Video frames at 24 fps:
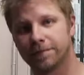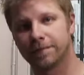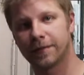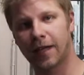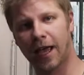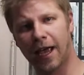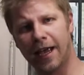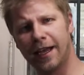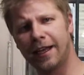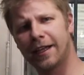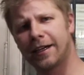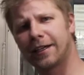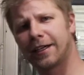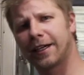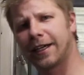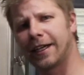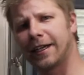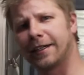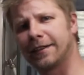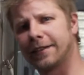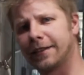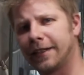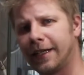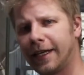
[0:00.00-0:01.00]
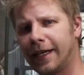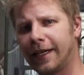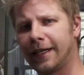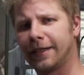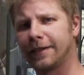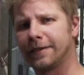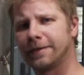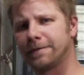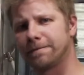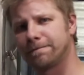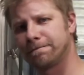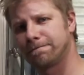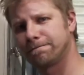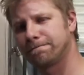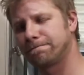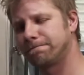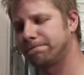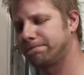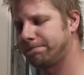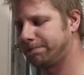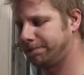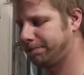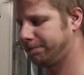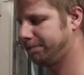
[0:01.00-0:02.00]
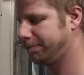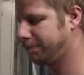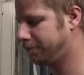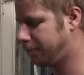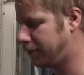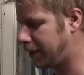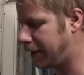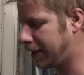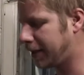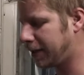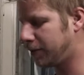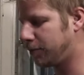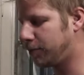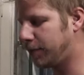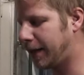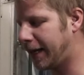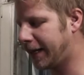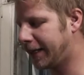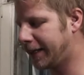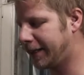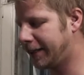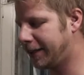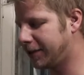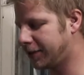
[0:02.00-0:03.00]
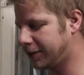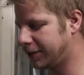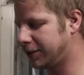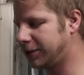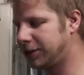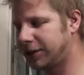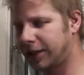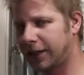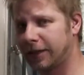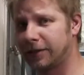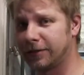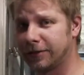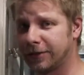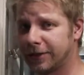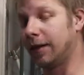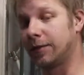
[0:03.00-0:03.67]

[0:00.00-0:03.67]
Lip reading: Hey there again, and welcome back here on the channel.